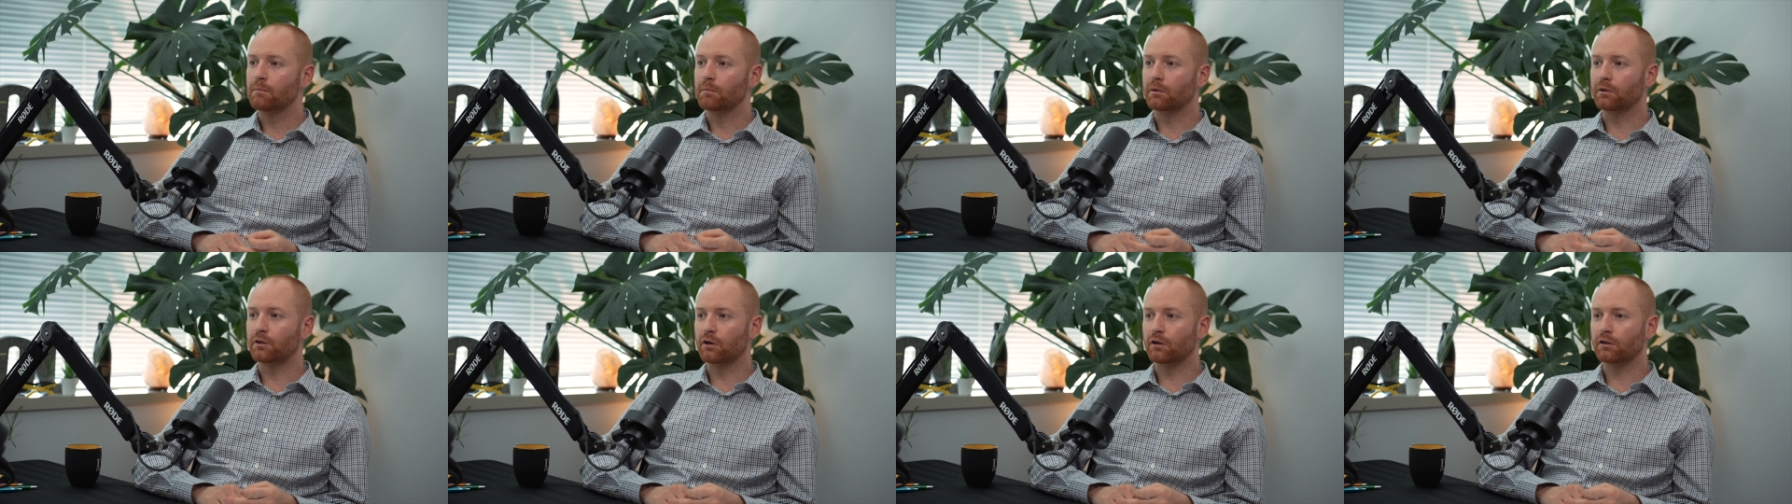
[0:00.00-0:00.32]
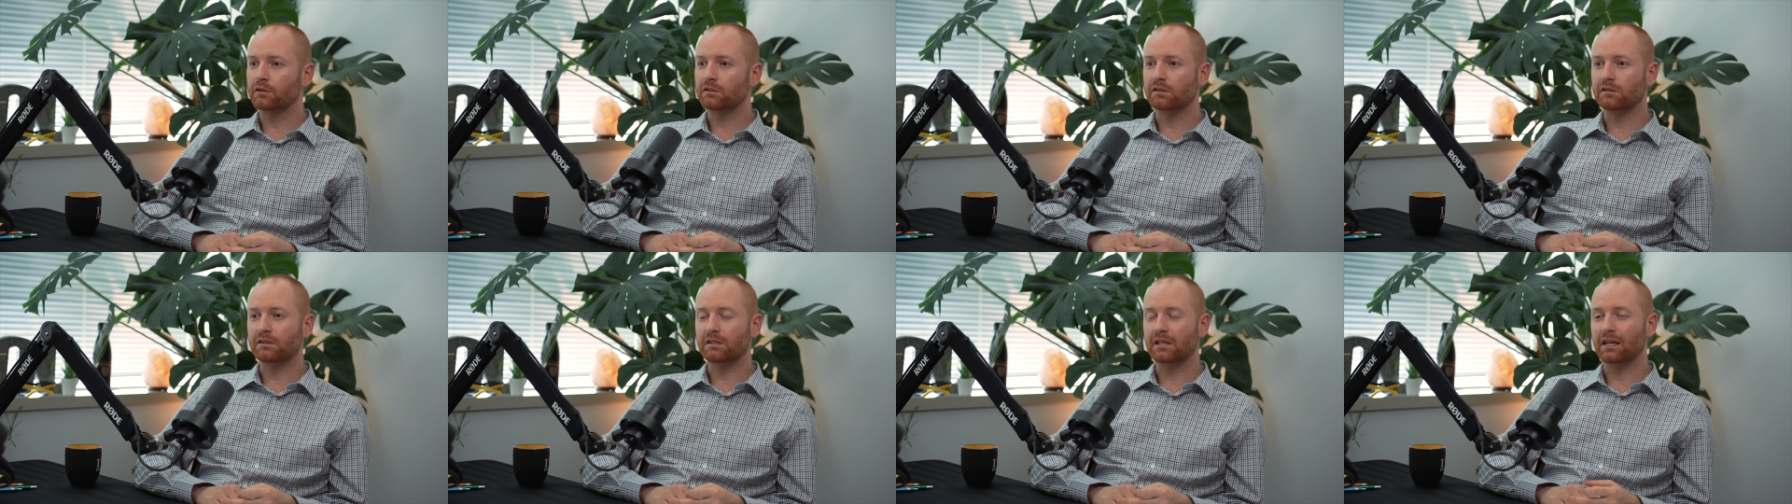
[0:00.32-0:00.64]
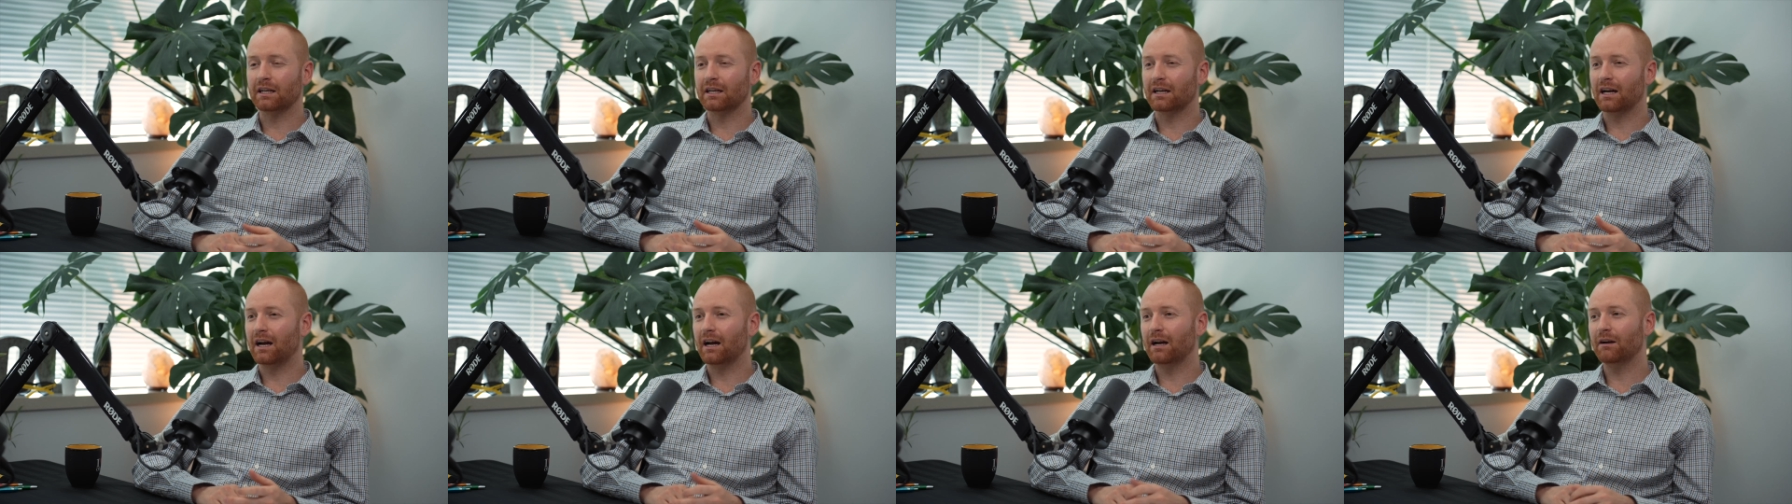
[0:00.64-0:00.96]
But they're also
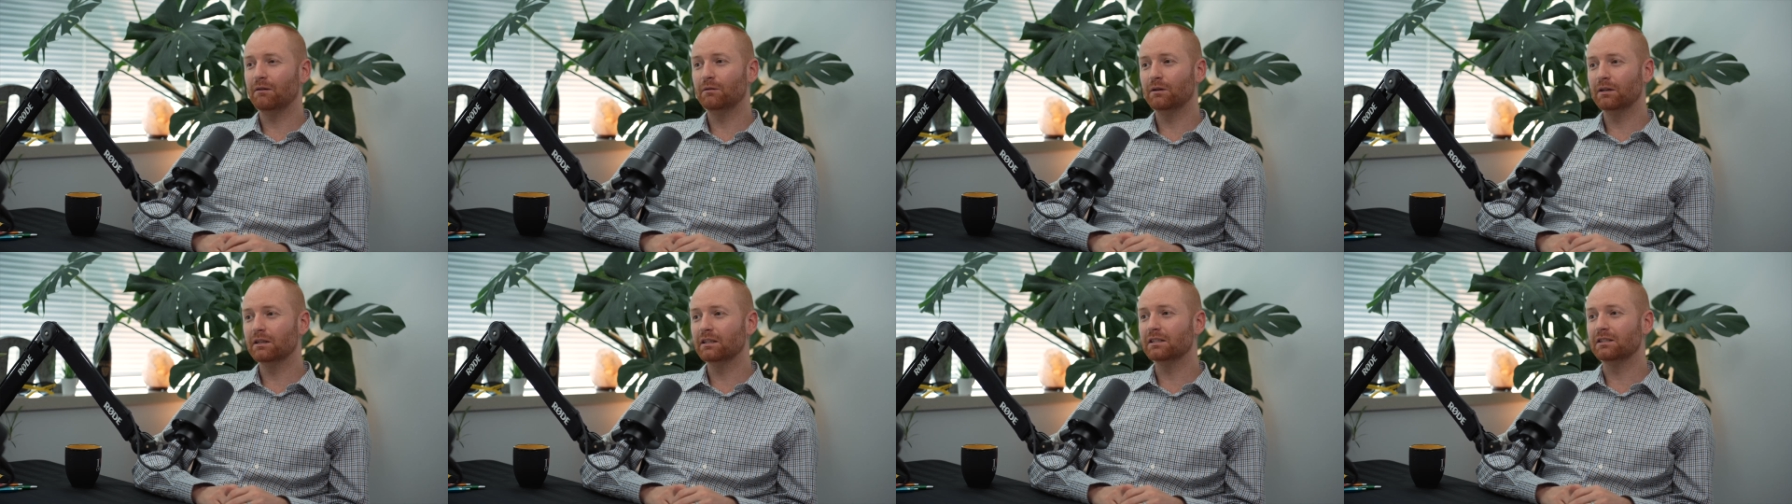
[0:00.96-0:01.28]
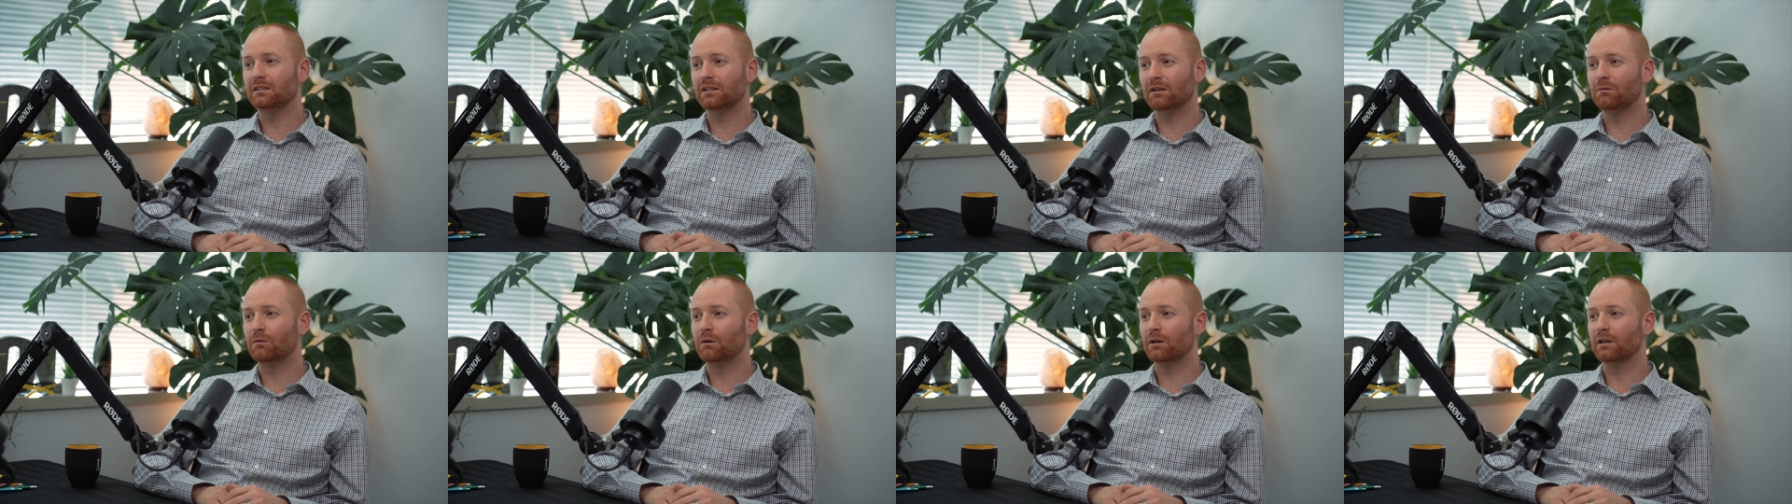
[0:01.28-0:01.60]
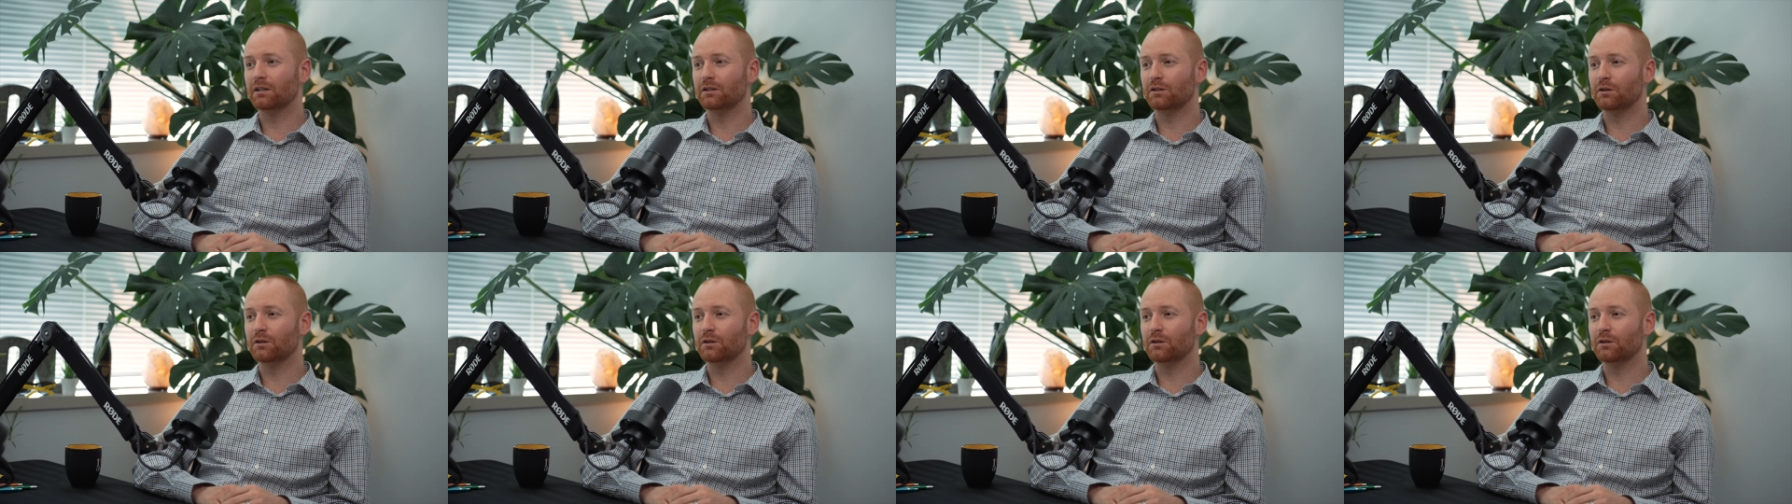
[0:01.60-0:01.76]
saying, I really don't want to